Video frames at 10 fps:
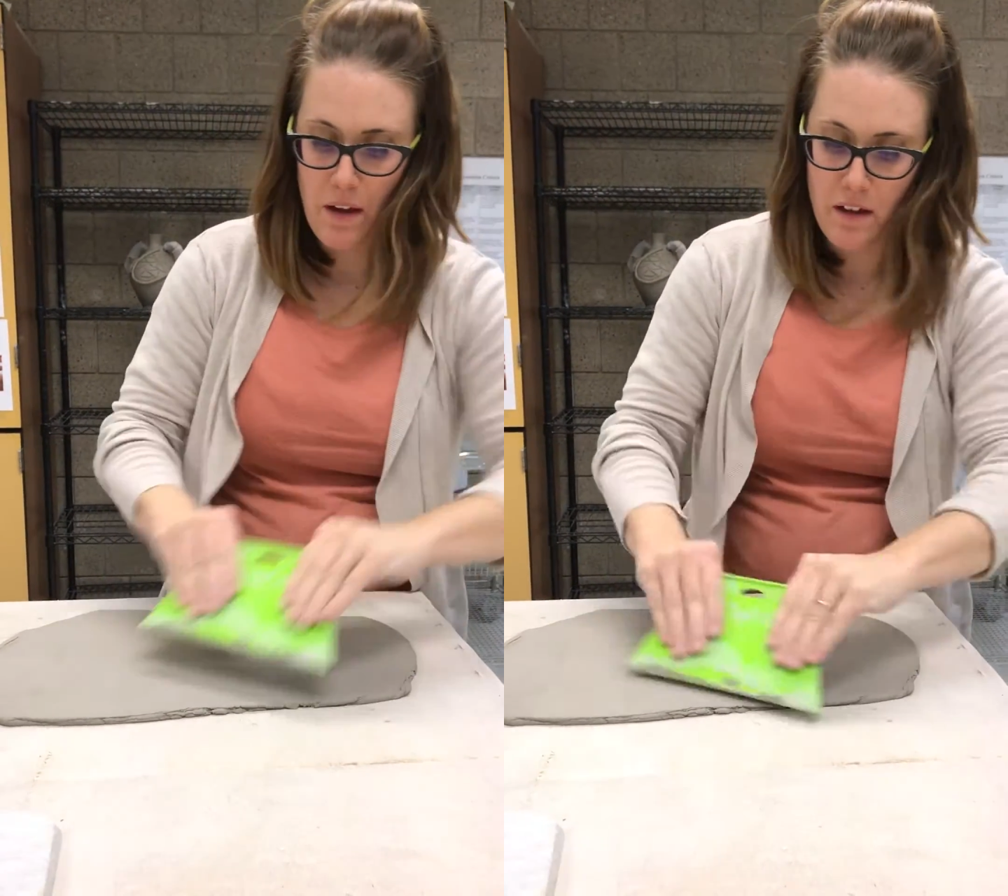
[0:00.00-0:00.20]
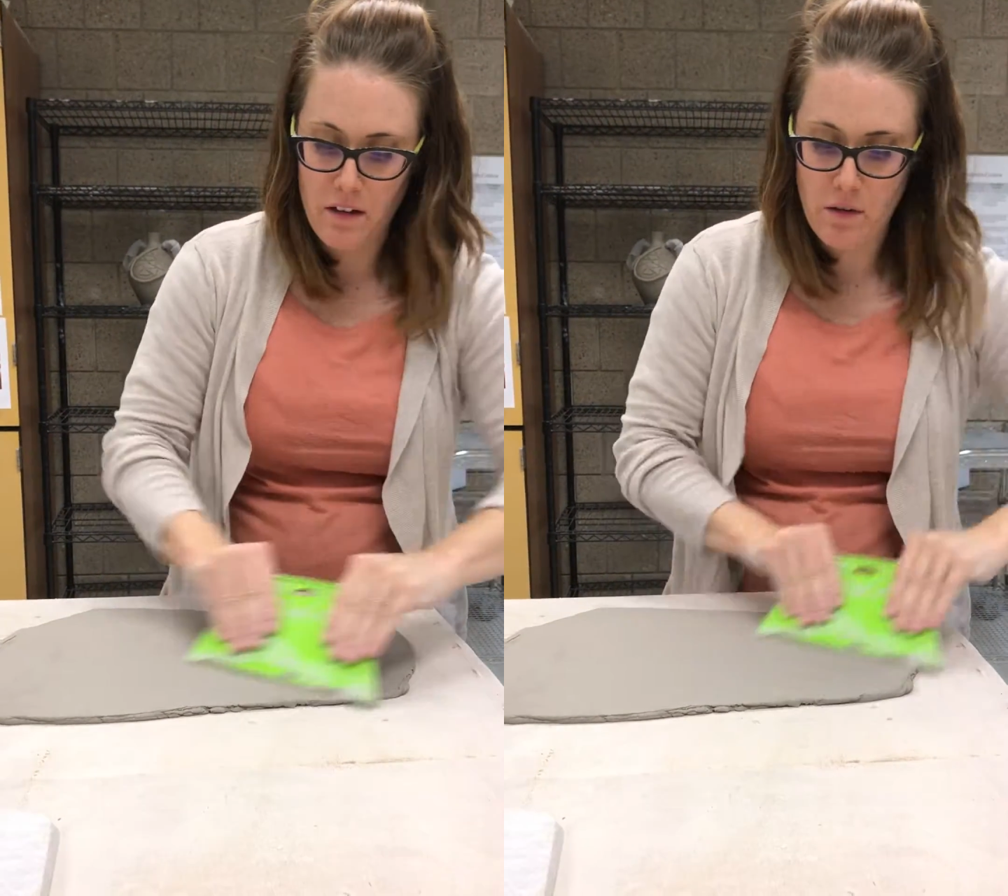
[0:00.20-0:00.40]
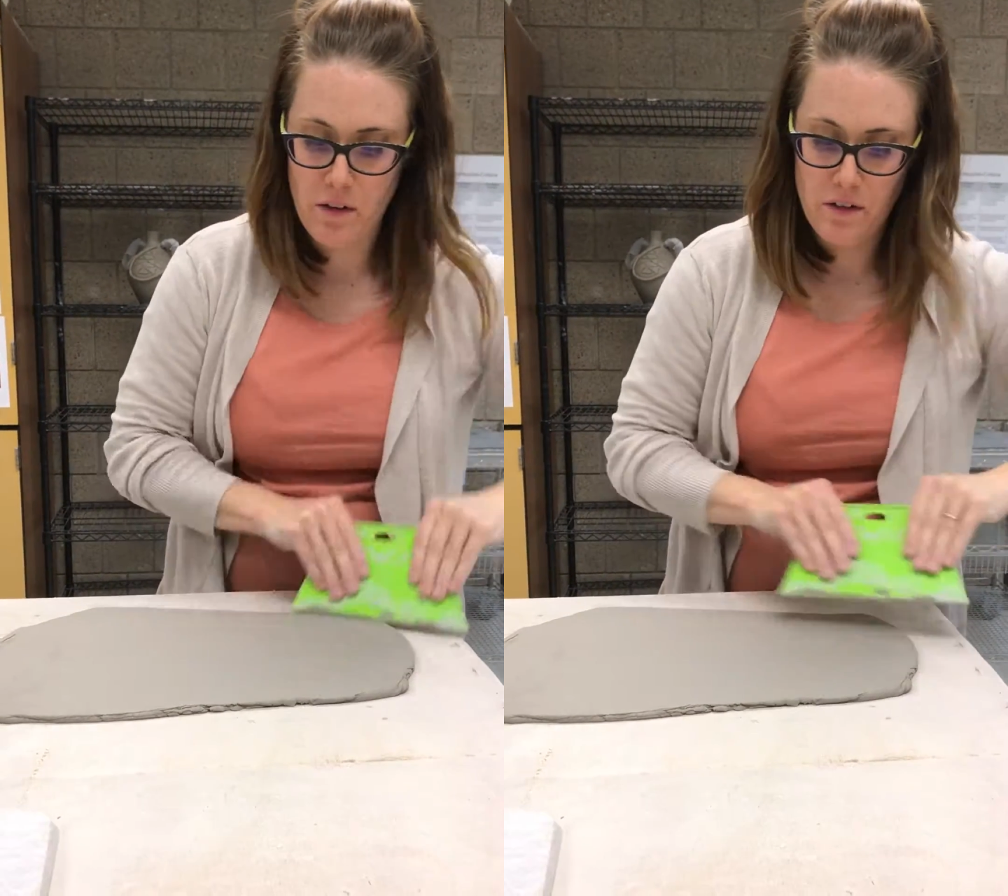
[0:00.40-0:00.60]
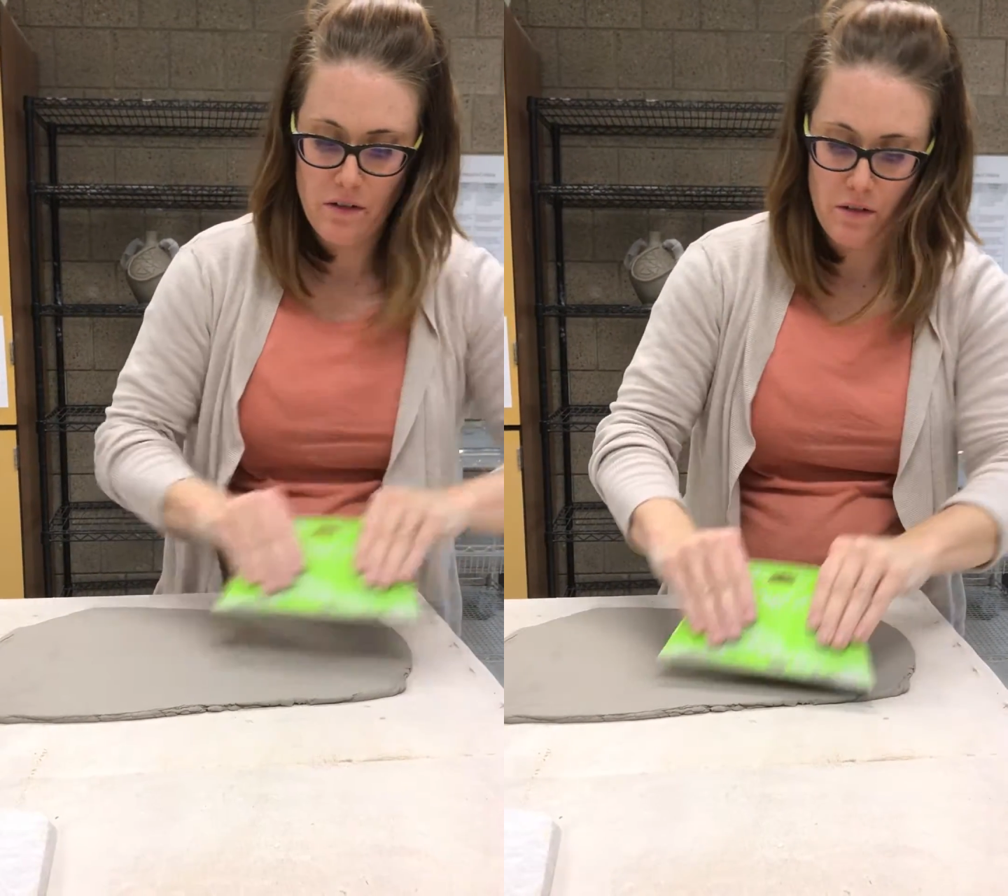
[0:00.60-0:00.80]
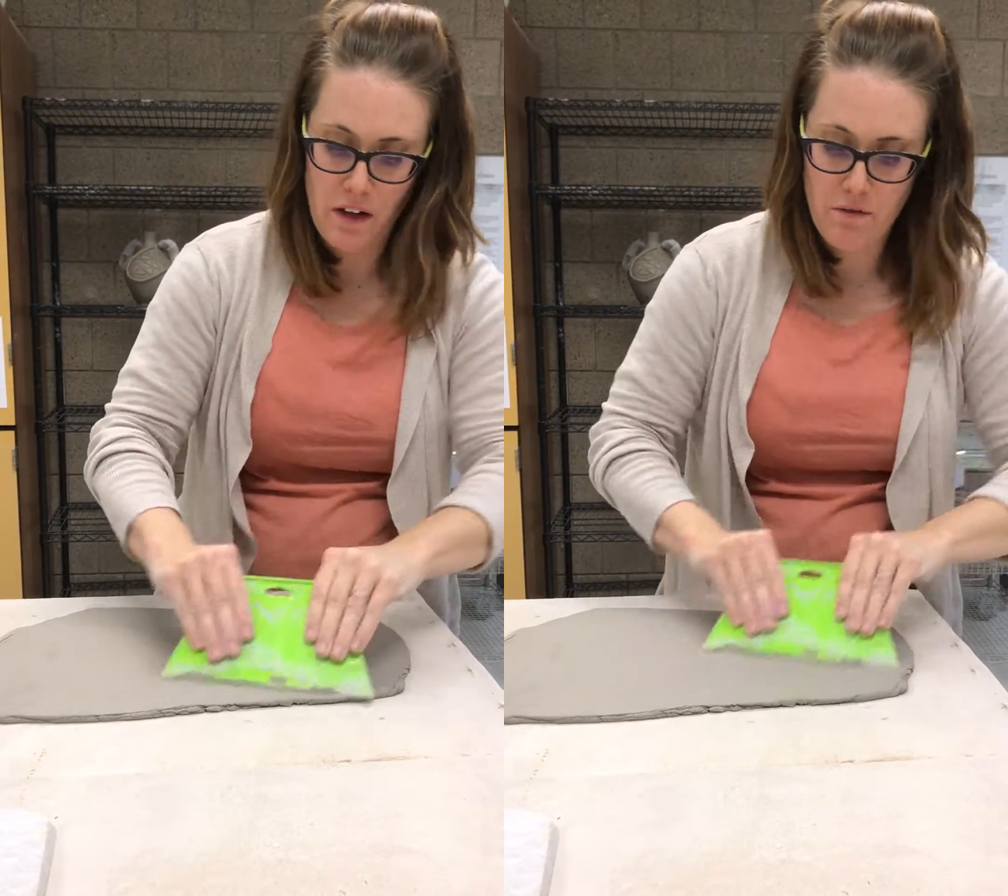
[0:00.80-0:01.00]

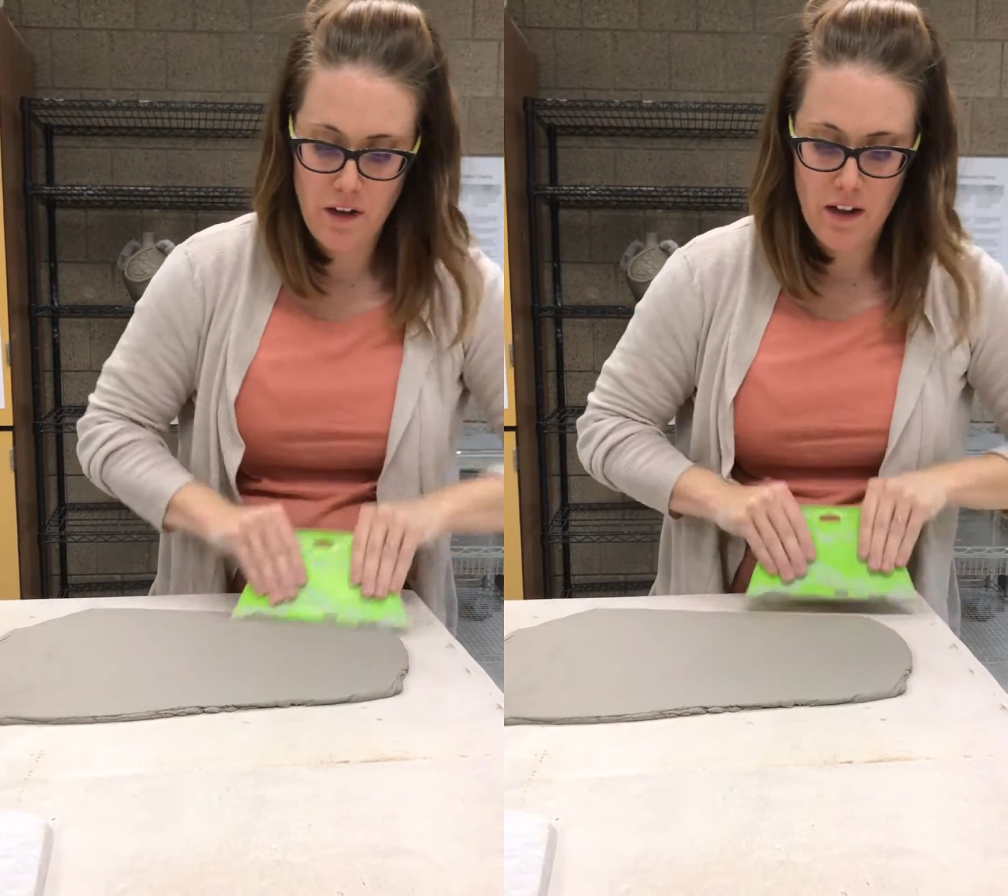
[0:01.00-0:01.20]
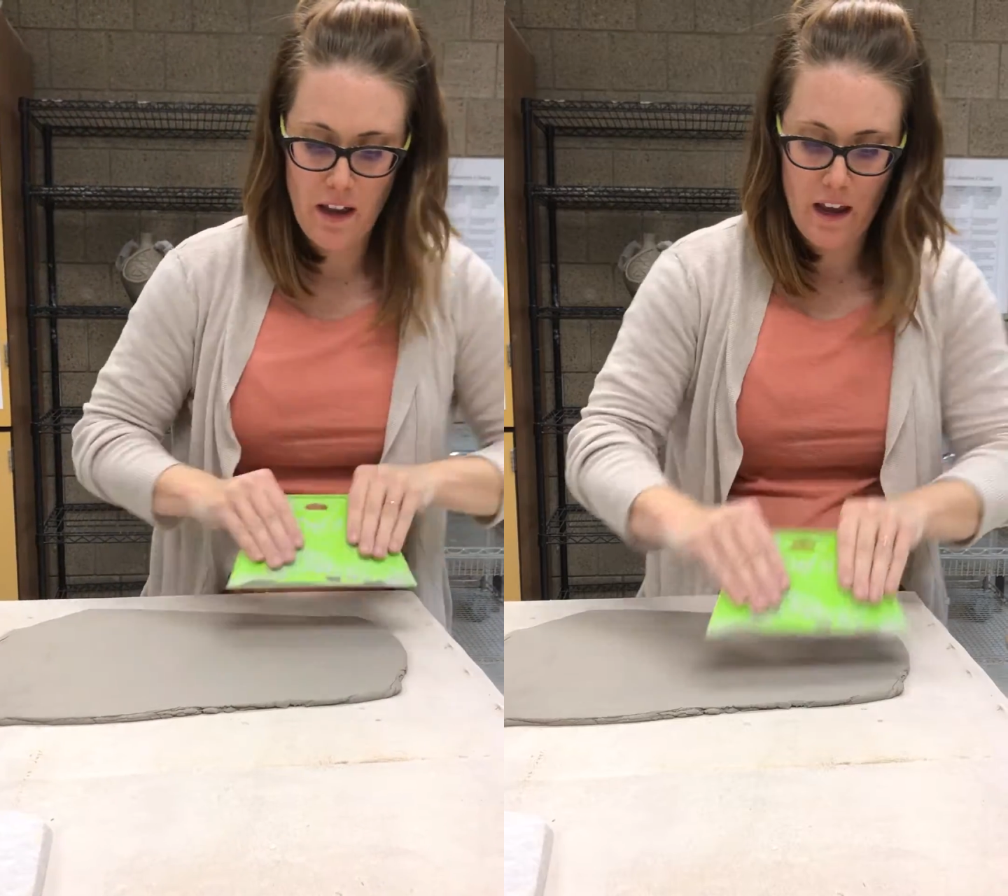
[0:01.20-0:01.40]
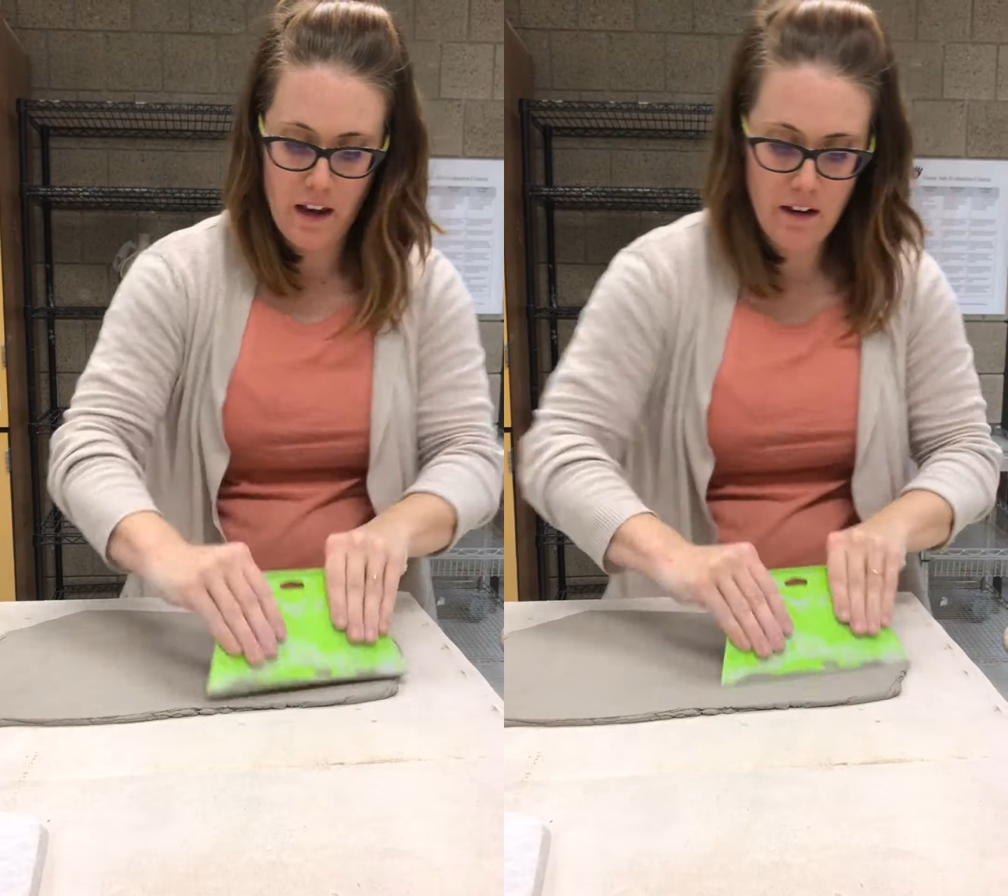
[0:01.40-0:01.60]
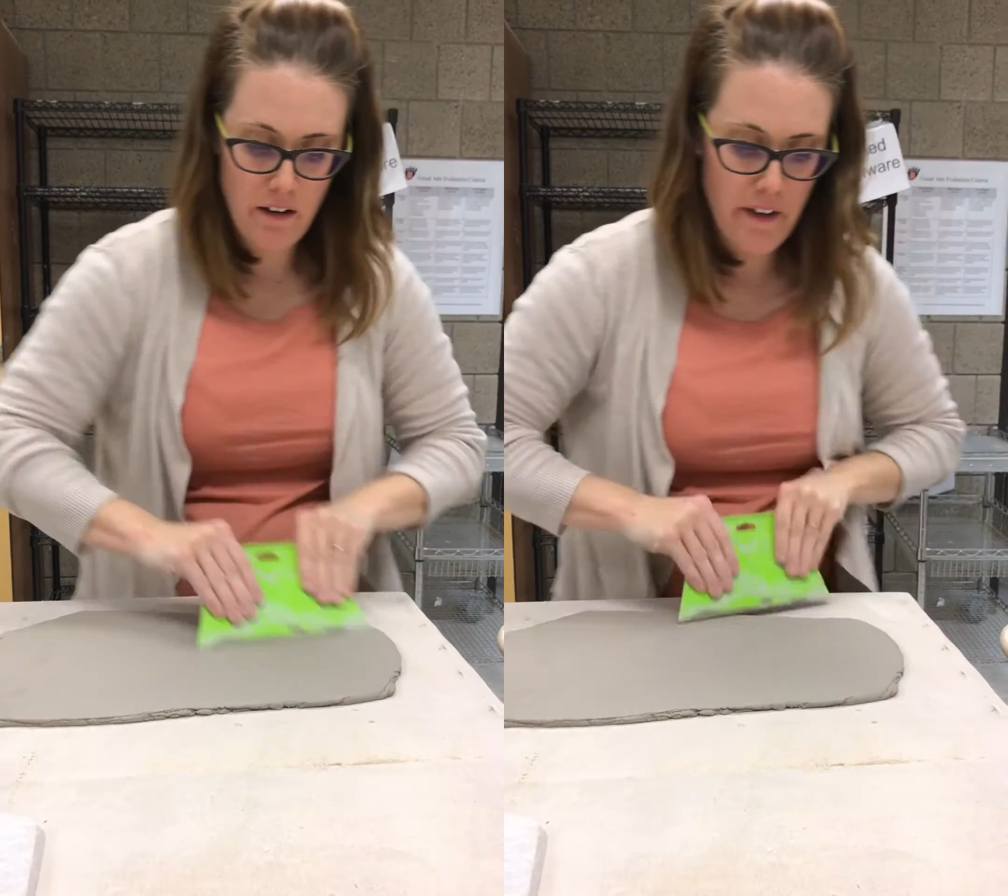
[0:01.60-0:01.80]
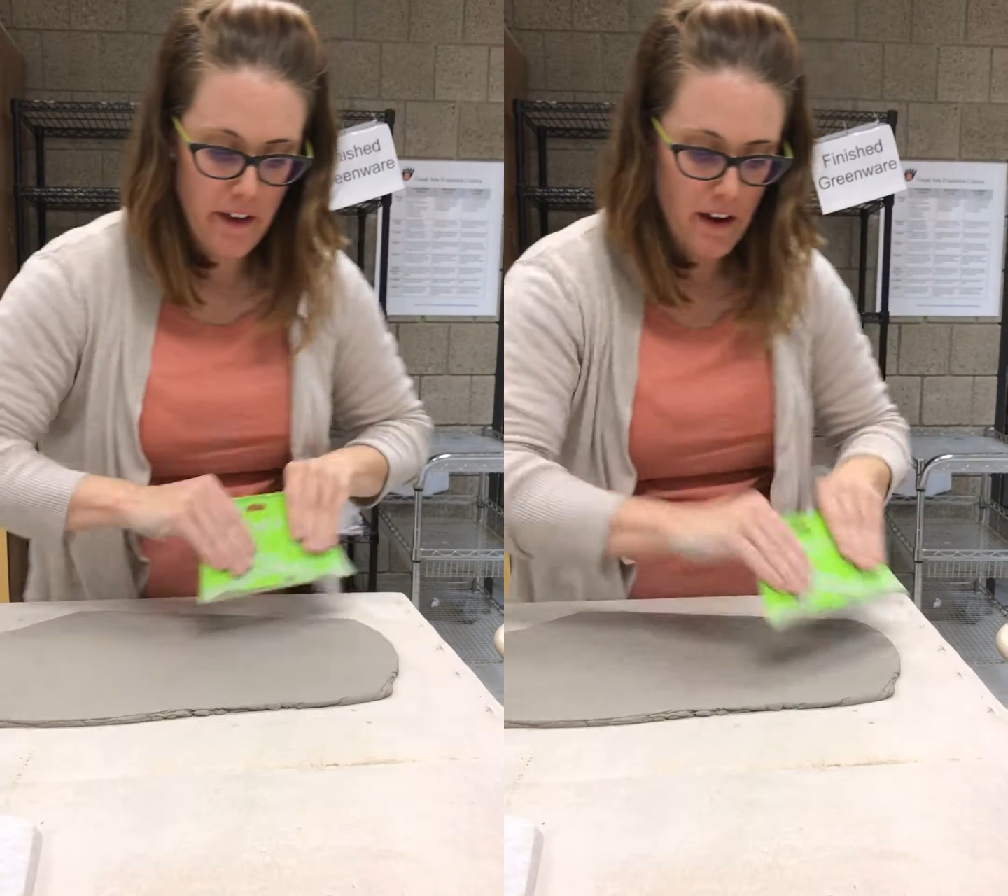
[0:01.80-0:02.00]
molecules so they realign